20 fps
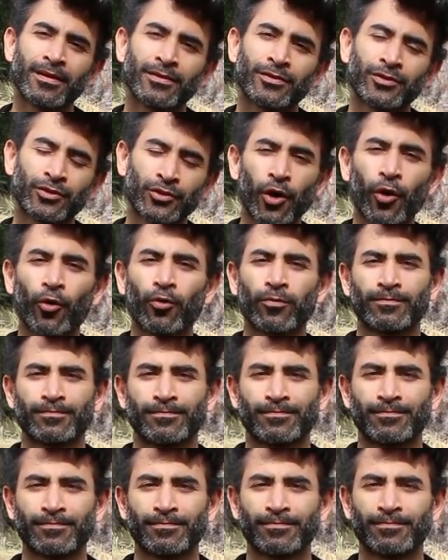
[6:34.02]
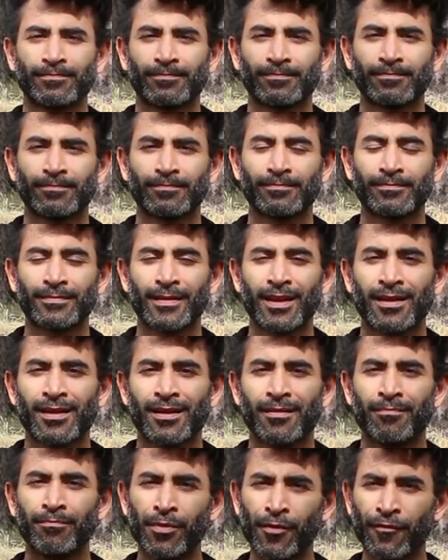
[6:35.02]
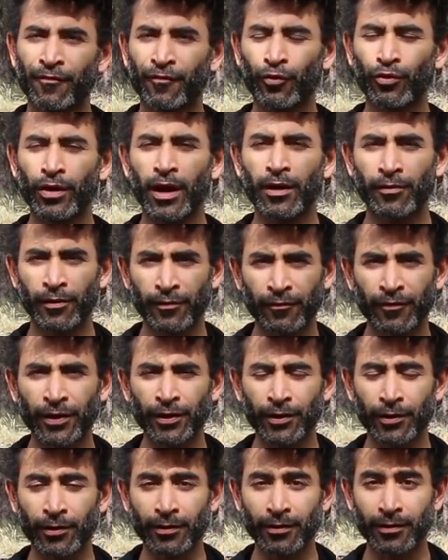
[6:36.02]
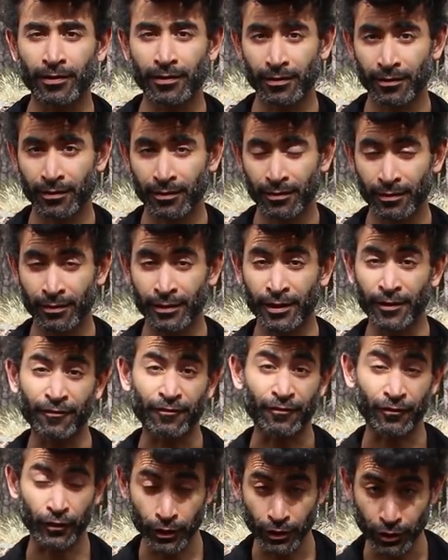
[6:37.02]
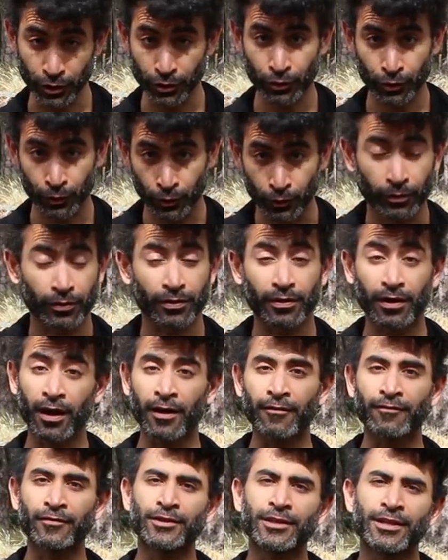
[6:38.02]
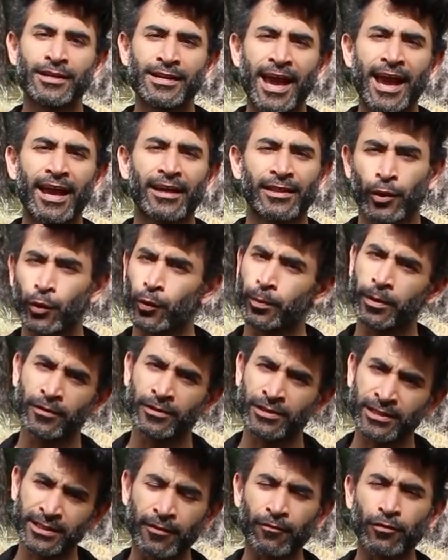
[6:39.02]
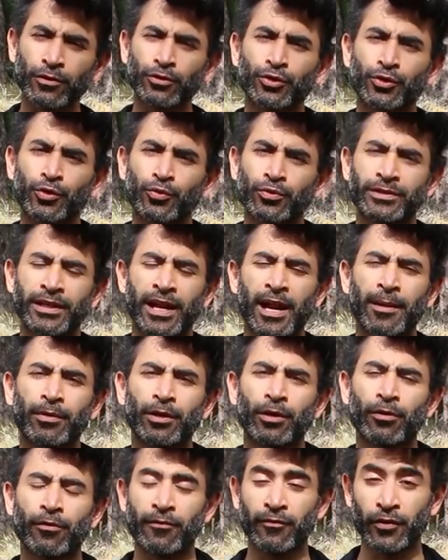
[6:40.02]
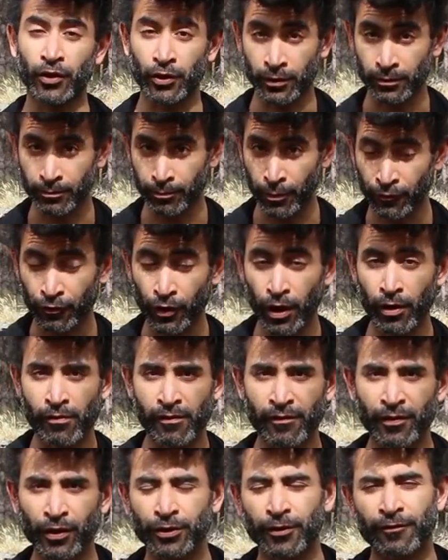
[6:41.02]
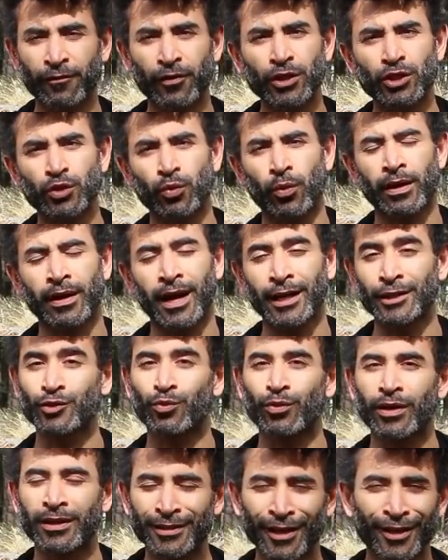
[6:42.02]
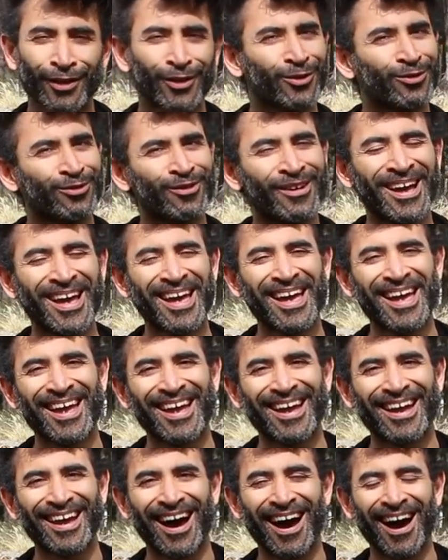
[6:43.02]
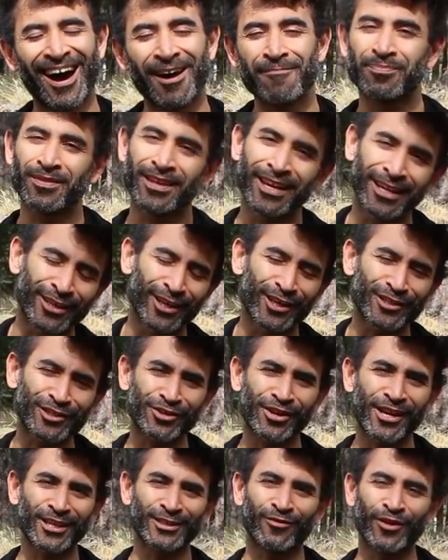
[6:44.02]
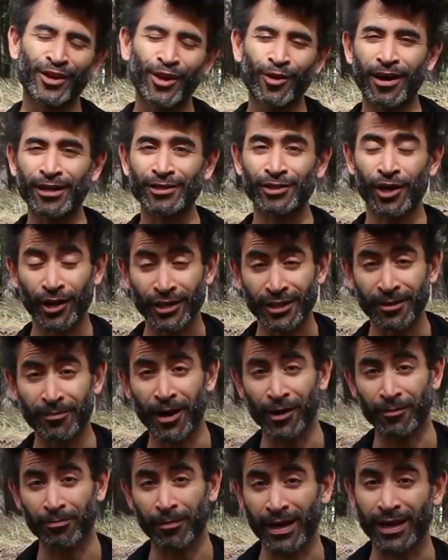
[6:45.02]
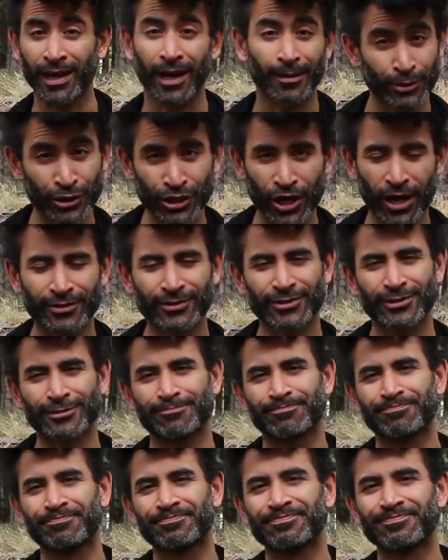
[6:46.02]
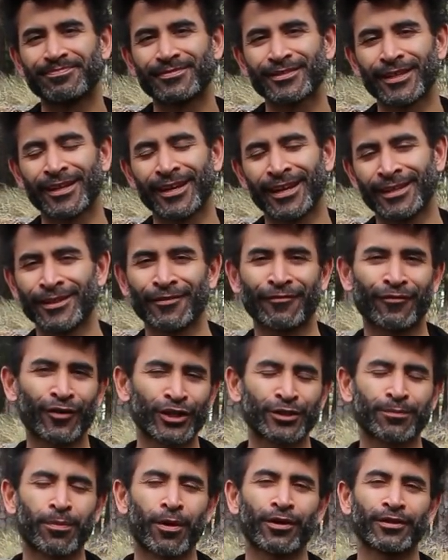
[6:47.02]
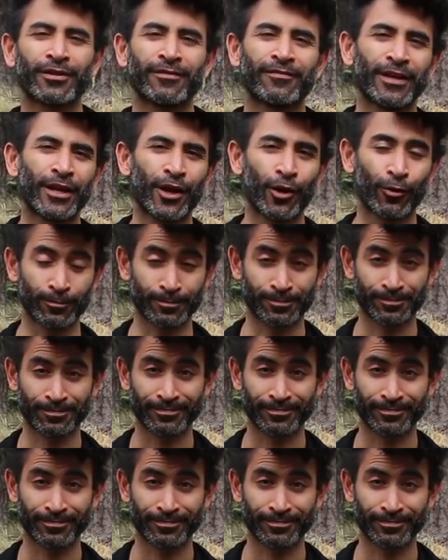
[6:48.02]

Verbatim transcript: So, before I reveal the first truth of today, there will be several truths that I'm going to reveal. Before I reveal the first one, I just want to tell you uh, in yesterday's video, I talked about my cum shots in the first part of the video.